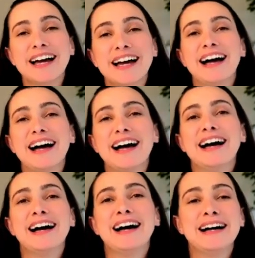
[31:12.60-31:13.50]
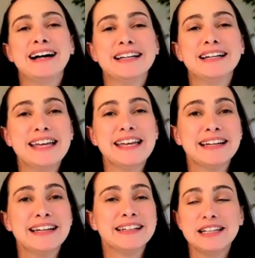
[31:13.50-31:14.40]
uh,
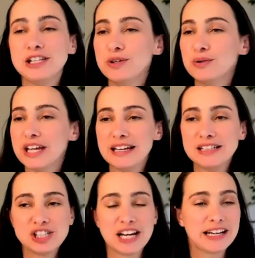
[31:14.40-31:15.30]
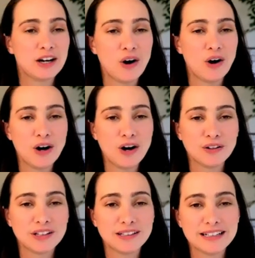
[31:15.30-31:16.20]
and you can check out
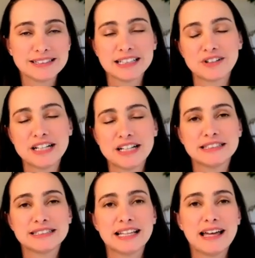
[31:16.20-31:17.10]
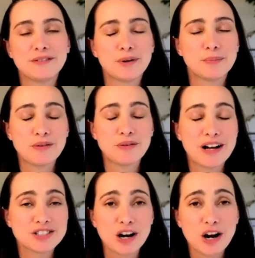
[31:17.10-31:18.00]
all the latest and greatest at
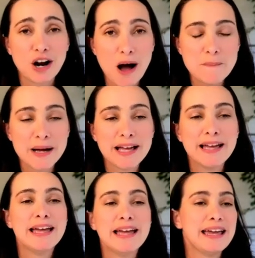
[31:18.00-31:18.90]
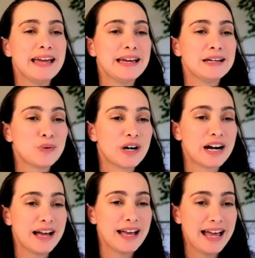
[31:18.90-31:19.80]
robertawest.com and
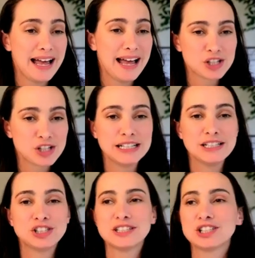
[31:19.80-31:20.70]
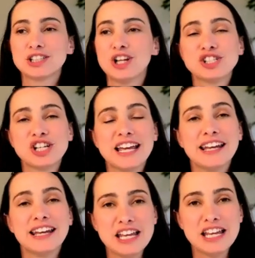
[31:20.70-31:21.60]
we're actually just launching
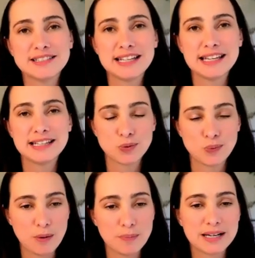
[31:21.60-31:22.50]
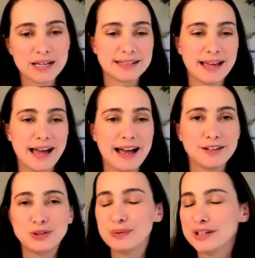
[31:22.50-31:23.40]
an agency as well because i
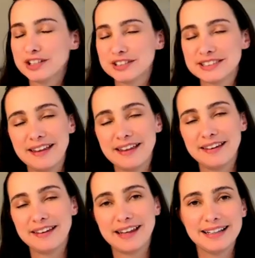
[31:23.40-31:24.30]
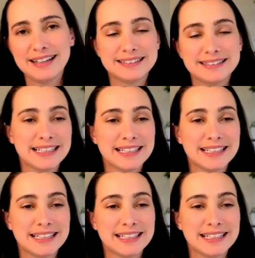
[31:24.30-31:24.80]
do understand that it's